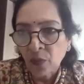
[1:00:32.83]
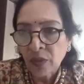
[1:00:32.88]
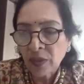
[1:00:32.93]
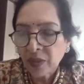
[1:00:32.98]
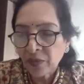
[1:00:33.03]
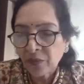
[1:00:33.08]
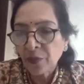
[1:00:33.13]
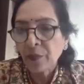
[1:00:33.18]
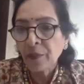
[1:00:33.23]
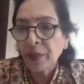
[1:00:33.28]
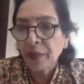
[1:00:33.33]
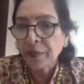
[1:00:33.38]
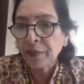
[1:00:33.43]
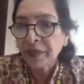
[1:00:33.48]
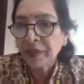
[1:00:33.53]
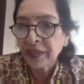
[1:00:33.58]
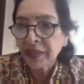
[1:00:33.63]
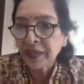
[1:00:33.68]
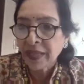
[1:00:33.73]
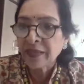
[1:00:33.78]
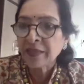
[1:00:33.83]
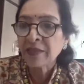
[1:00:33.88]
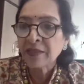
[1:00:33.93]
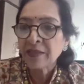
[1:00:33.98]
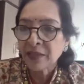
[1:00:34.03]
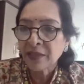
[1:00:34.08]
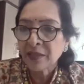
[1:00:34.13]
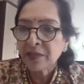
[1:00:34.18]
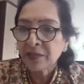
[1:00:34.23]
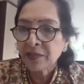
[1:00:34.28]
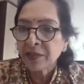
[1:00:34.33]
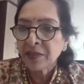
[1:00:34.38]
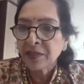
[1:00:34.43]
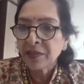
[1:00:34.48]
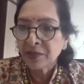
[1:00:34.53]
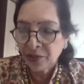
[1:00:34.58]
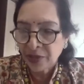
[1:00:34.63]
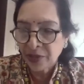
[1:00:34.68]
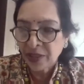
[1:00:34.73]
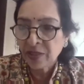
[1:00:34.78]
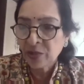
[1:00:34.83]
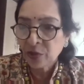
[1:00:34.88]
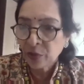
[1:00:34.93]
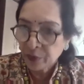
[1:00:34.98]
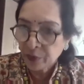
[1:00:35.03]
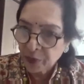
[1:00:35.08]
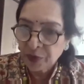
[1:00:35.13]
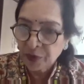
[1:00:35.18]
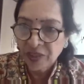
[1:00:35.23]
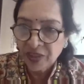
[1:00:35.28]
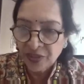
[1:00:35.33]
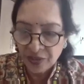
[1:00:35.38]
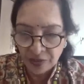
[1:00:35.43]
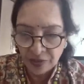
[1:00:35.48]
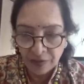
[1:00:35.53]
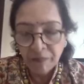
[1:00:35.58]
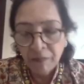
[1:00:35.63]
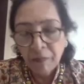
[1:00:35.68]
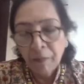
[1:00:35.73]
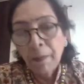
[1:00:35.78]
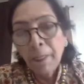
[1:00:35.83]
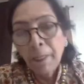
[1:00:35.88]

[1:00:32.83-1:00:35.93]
whatever may be the antigenicity change or mutation.